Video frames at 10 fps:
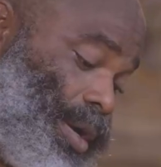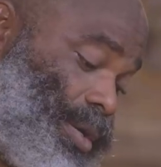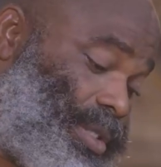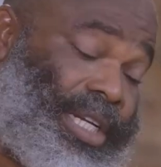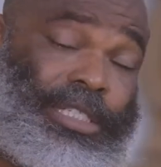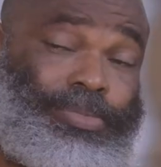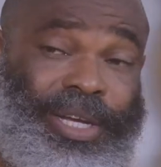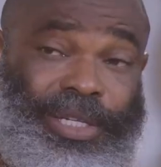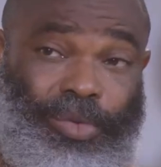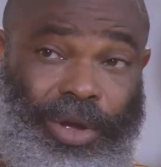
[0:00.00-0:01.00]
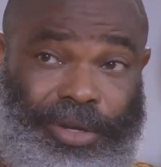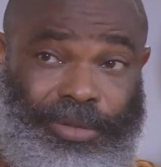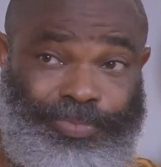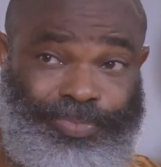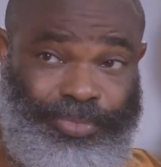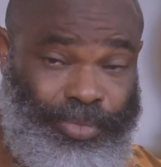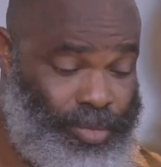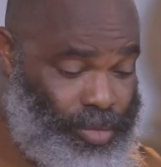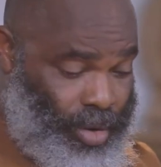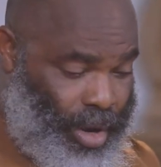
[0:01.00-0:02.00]
Well, that's by the way.
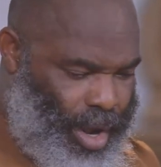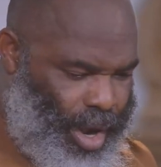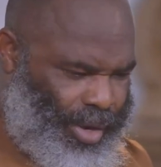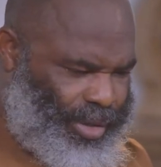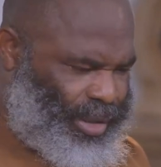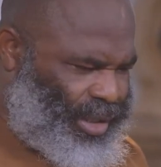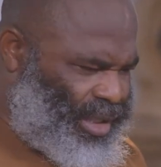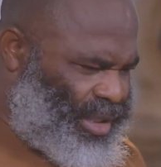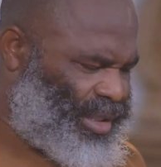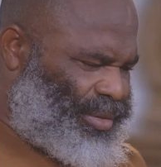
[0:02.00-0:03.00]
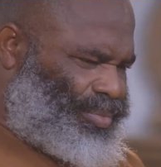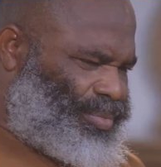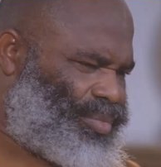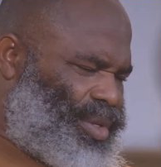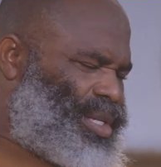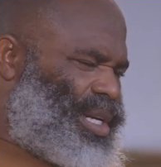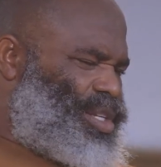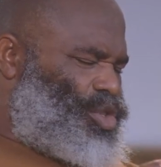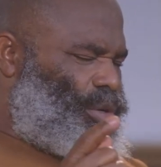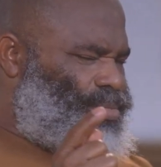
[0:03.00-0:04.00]
Okay, okay. There
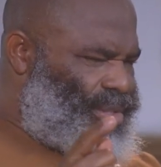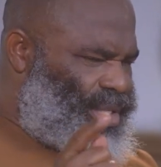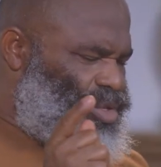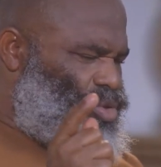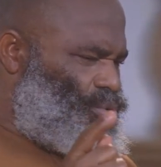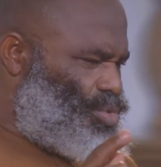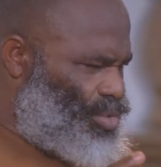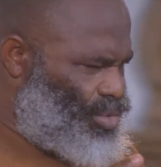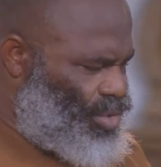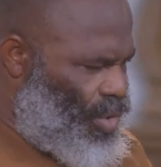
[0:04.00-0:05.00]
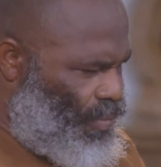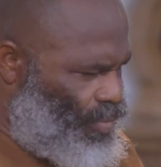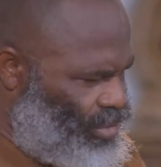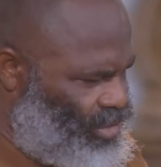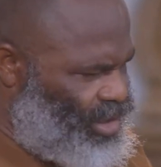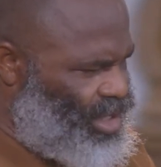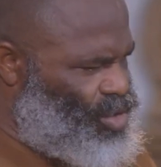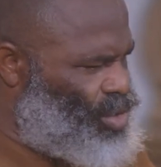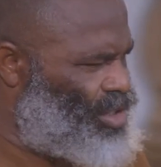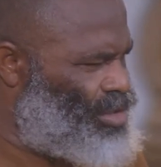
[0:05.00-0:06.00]
is something you
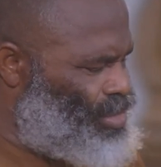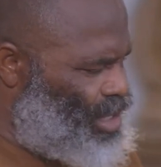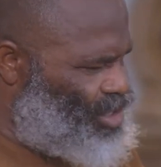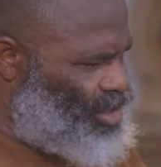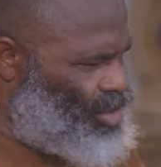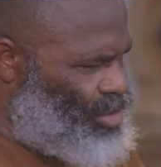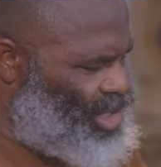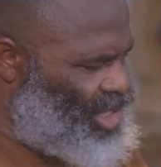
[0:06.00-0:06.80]
said you want to mention to